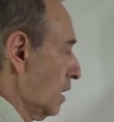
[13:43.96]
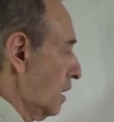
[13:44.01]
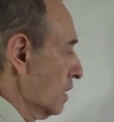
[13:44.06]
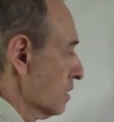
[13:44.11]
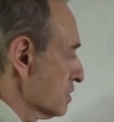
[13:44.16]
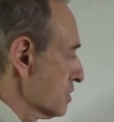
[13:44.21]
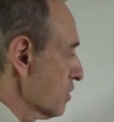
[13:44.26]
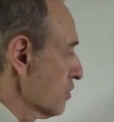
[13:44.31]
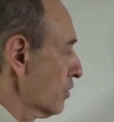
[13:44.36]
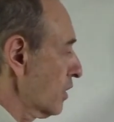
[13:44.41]

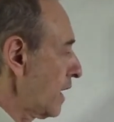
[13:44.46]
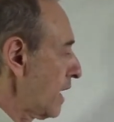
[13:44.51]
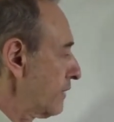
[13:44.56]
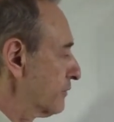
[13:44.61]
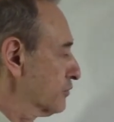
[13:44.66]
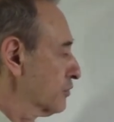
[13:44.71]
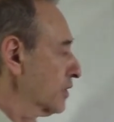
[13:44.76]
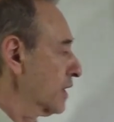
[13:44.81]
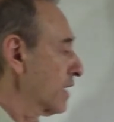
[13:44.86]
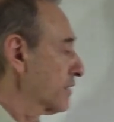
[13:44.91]
So you
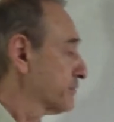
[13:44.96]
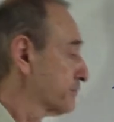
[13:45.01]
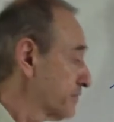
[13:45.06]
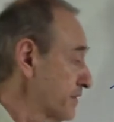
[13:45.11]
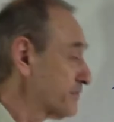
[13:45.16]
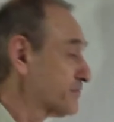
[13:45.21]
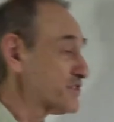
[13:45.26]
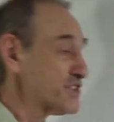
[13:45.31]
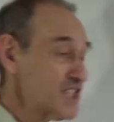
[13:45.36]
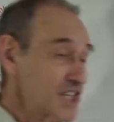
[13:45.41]
have to have
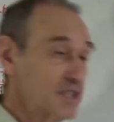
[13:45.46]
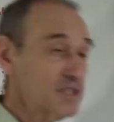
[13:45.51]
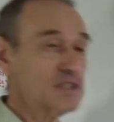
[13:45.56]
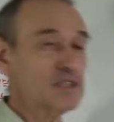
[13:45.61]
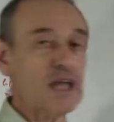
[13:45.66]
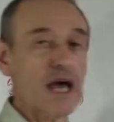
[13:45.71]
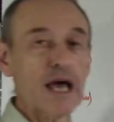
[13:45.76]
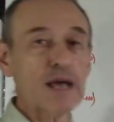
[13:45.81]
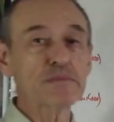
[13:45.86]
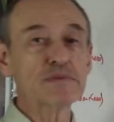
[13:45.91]
15
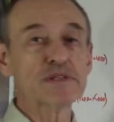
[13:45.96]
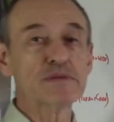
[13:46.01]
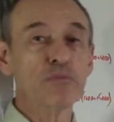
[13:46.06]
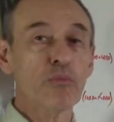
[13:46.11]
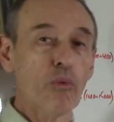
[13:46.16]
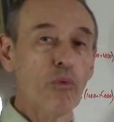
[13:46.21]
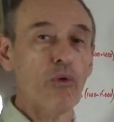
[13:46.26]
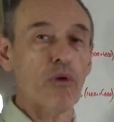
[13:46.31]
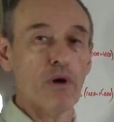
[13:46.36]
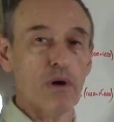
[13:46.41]
times
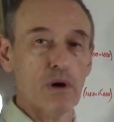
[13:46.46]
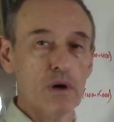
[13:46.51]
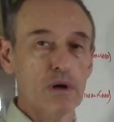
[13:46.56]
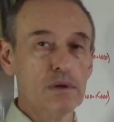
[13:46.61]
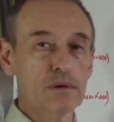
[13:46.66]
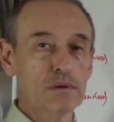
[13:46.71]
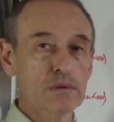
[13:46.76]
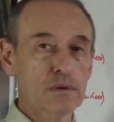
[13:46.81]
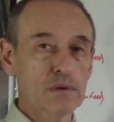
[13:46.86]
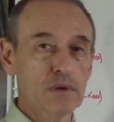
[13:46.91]
more
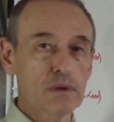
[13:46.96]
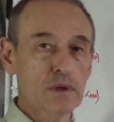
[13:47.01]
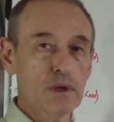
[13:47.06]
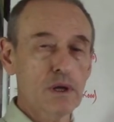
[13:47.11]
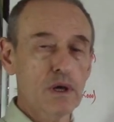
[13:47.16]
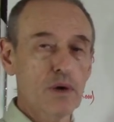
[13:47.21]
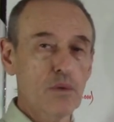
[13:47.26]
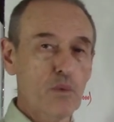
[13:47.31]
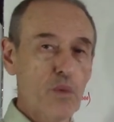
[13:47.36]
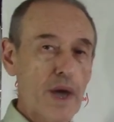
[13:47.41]

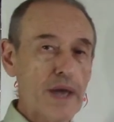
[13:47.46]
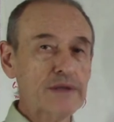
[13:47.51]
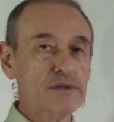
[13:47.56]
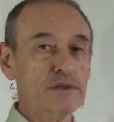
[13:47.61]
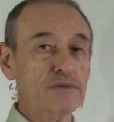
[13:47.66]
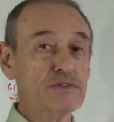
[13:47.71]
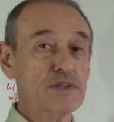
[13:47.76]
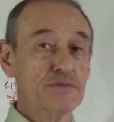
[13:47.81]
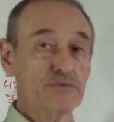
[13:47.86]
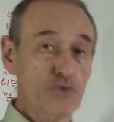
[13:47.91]
weight
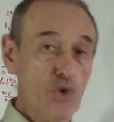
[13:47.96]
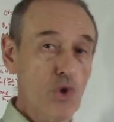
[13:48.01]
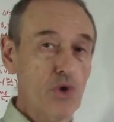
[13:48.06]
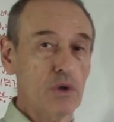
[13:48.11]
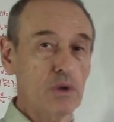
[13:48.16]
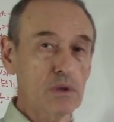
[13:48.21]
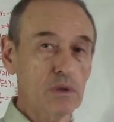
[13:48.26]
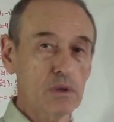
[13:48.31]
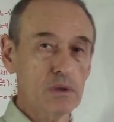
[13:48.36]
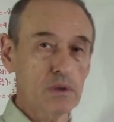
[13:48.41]
of the
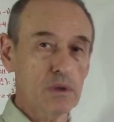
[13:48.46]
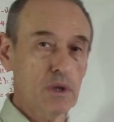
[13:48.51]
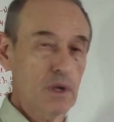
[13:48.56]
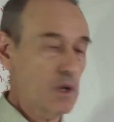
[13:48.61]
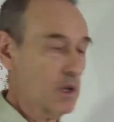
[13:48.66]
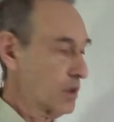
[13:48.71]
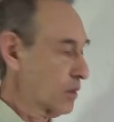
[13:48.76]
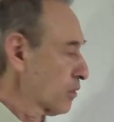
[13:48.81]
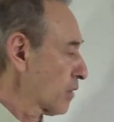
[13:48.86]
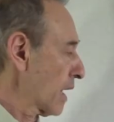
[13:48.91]
fuel
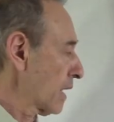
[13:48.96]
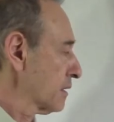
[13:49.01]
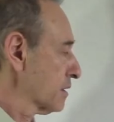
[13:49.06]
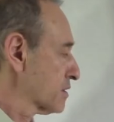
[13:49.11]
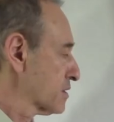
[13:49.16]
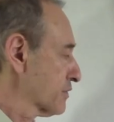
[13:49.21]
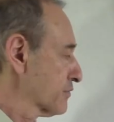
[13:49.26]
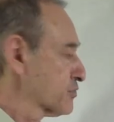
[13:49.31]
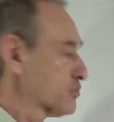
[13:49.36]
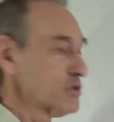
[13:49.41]

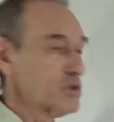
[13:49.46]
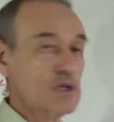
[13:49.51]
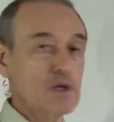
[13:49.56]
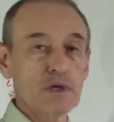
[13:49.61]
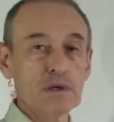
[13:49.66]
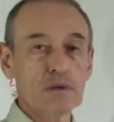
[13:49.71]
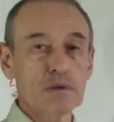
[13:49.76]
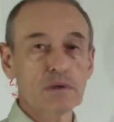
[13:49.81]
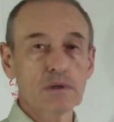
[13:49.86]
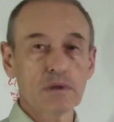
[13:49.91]
relative to
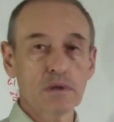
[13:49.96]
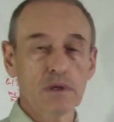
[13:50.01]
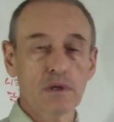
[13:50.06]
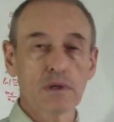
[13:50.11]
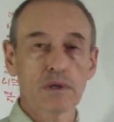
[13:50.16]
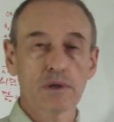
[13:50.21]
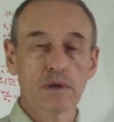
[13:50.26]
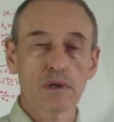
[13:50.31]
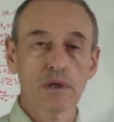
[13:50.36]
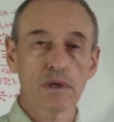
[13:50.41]

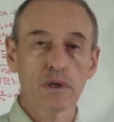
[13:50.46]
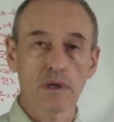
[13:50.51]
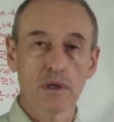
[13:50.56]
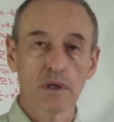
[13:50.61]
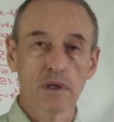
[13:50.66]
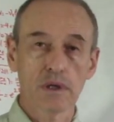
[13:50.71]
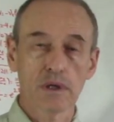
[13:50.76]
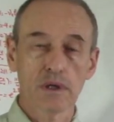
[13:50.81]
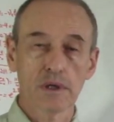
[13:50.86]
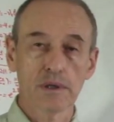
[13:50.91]
the
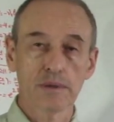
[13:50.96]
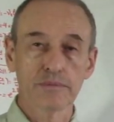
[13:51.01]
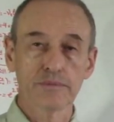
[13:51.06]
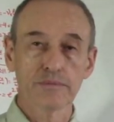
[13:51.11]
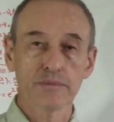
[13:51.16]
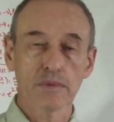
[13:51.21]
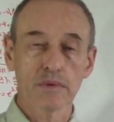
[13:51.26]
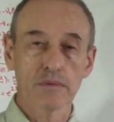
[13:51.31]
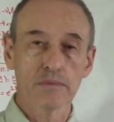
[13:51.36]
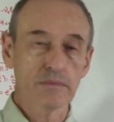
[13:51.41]

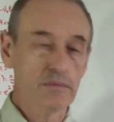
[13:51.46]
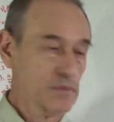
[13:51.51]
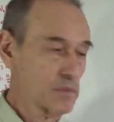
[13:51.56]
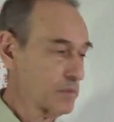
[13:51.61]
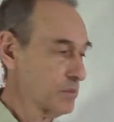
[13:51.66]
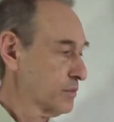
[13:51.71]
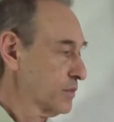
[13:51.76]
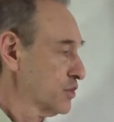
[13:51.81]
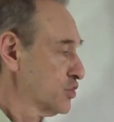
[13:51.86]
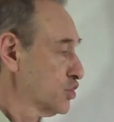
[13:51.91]
um,
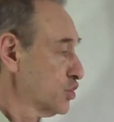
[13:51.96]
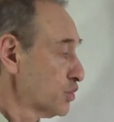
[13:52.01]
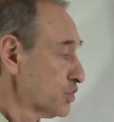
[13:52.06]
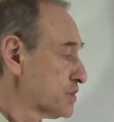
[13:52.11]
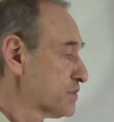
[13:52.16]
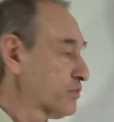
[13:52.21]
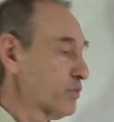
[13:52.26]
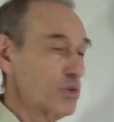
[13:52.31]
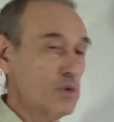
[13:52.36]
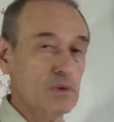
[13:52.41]

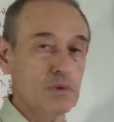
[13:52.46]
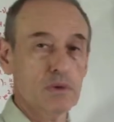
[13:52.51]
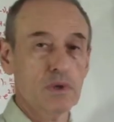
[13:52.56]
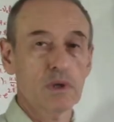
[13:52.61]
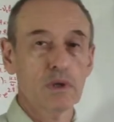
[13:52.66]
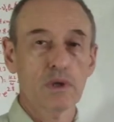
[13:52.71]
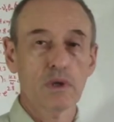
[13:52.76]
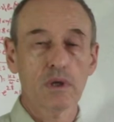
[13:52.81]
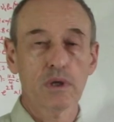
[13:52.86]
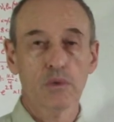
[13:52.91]
useful
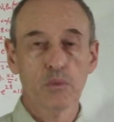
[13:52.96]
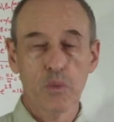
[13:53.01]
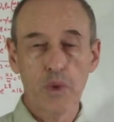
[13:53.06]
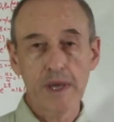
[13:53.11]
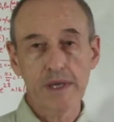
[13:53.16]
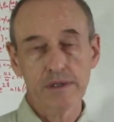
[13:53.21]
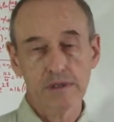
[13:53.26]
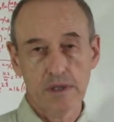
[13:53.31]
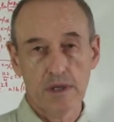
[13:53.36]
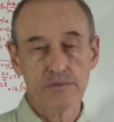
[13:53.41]

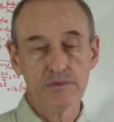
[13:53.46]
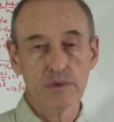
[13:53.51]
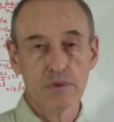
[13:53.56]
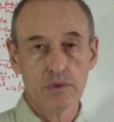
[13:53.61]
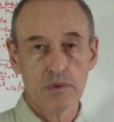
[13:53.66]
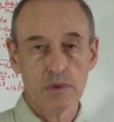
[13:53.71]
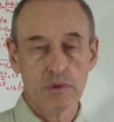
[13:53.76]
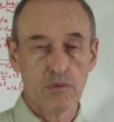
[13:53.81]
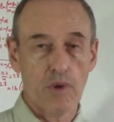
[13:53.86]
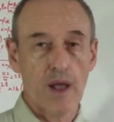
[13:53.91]
weight of the
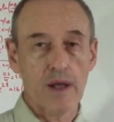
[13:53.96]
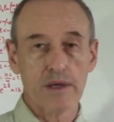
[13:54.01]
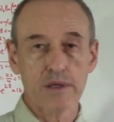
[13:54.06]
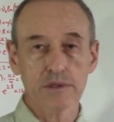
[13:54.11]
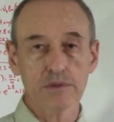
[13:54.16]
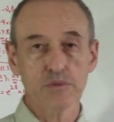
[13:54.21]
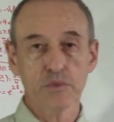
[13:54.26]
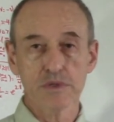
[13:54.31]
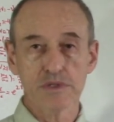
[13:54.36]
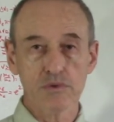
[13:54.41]

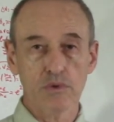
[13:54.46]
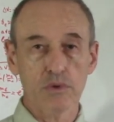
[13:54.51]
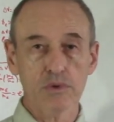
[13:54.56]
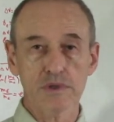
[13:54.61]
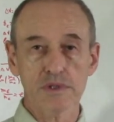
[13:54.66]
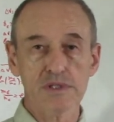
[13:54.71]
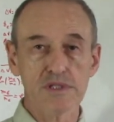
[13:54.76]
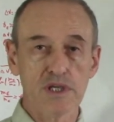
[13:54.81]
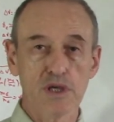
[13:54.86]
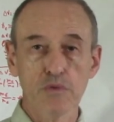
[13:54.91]
rocket with all
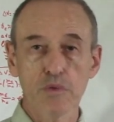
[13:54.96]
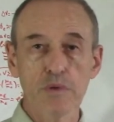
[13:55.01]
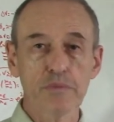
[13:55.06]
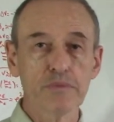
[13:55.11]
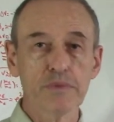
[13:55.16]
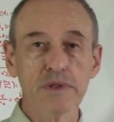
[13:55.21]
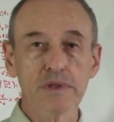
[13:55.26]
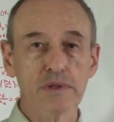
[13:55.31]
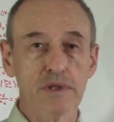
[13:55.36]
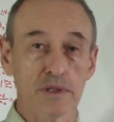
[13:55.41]
its
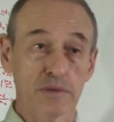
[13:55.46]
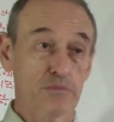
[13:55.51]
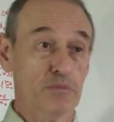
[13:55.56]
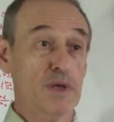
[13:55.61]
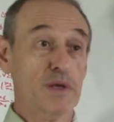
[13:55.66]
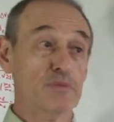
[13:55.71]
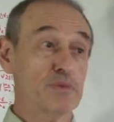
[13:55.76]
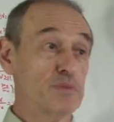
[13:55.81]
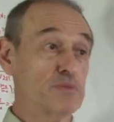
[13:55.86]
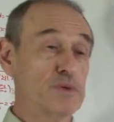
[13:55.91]
equipment and
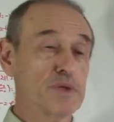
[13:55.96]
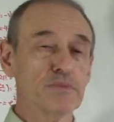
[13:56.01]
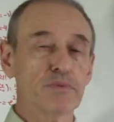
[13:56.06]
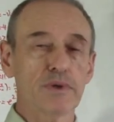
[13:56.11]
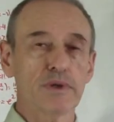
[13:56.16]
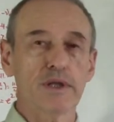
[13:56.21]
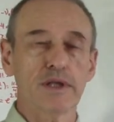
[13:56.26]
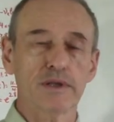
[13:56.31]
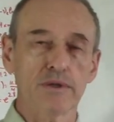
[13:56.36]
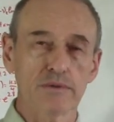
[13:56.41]
maybe
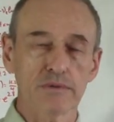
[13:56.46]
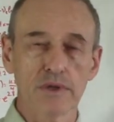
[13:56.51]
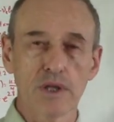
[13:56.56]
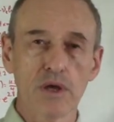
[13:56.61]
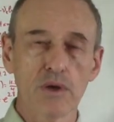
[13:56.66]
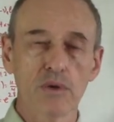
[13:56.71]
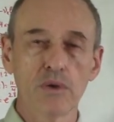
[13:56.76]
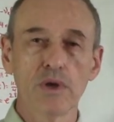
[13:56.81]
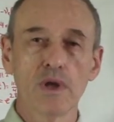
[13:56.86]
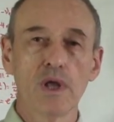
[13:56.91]
people, I don't
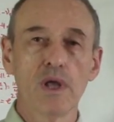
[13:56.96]
know.